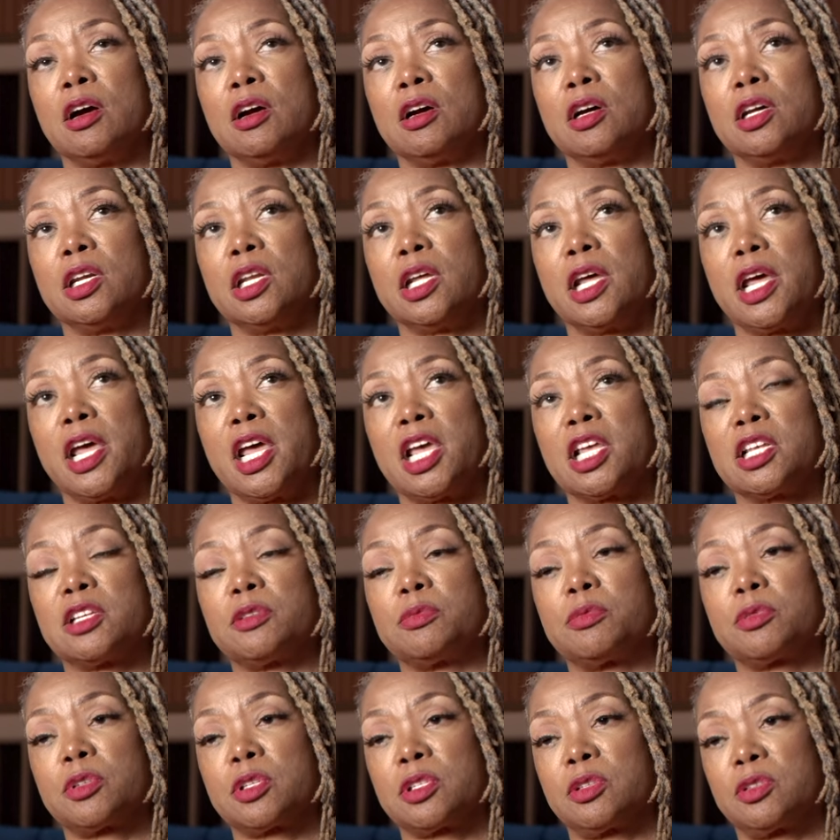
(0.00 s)
or they
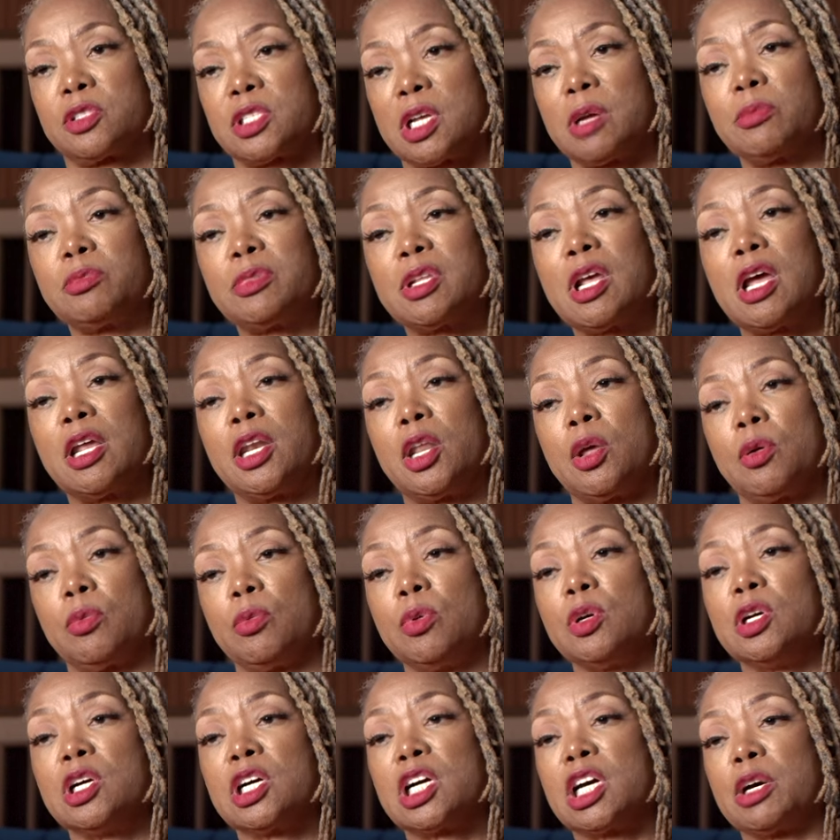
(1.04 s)
ask, sometimes they
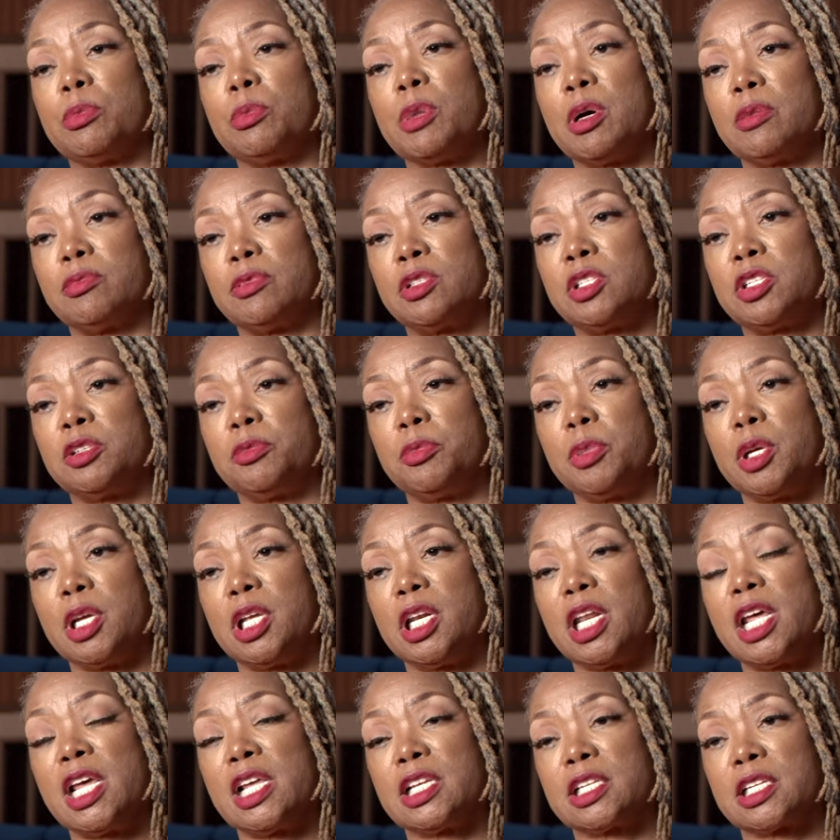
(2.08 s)
will come up to me
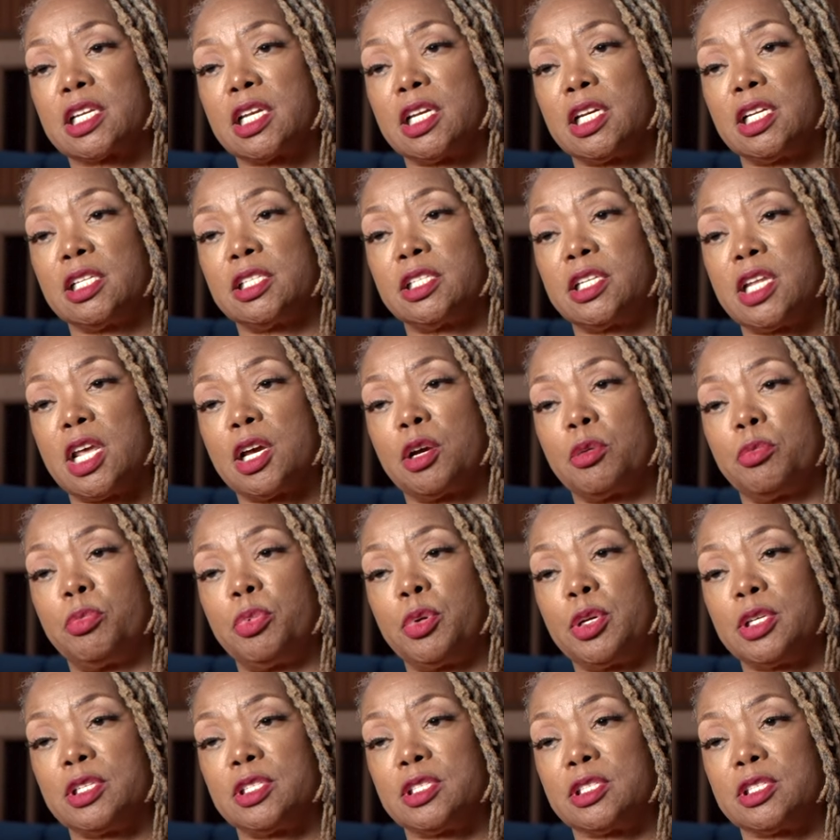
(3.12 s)
and ask, can they take a
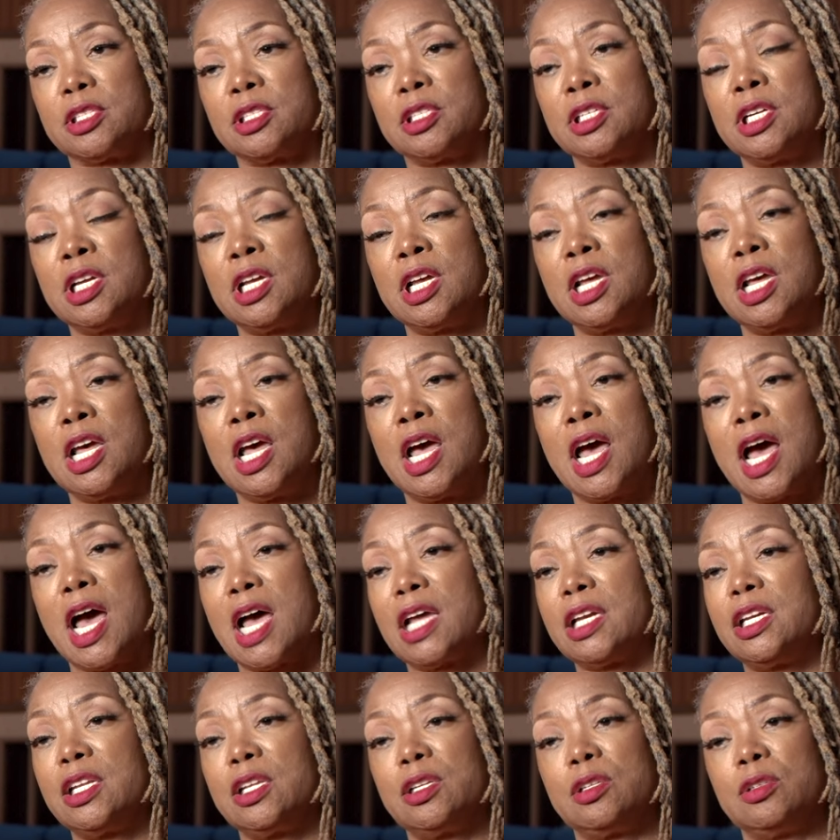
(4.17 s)
picture?
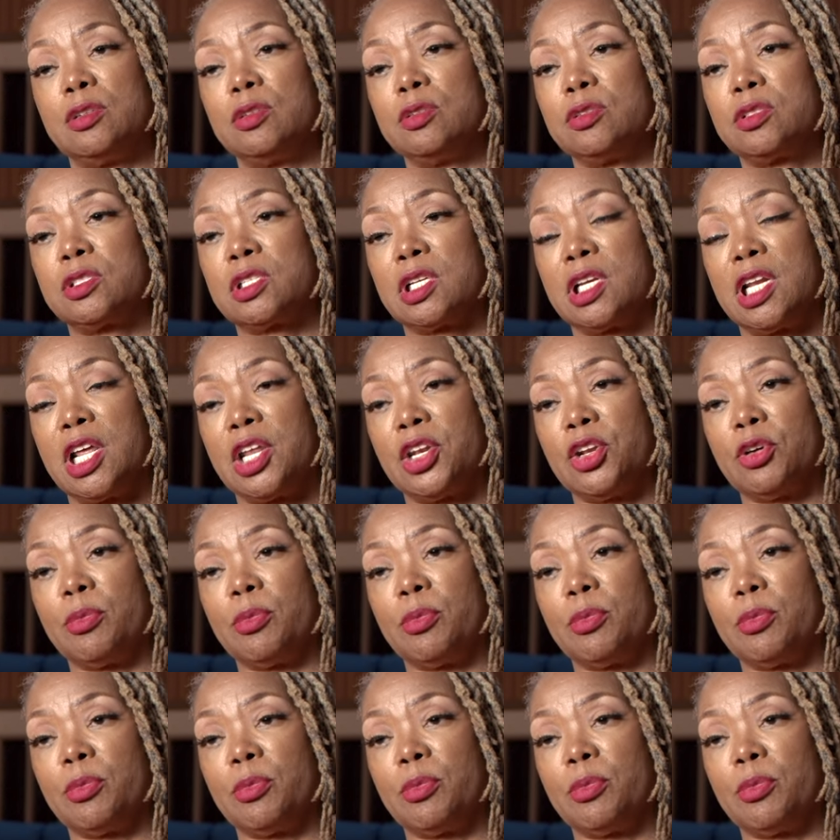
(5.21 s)
I didn't used to let